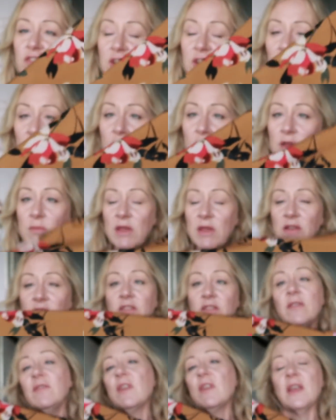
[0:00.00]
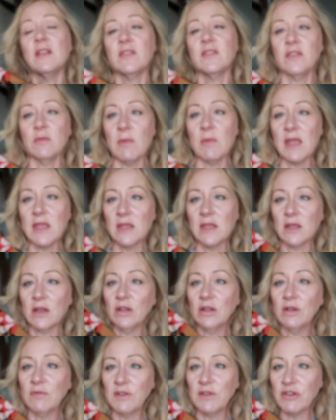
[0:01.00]
to get 3 metres of this to make a
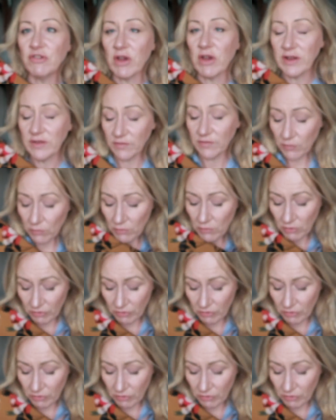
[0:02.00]
lovely dress for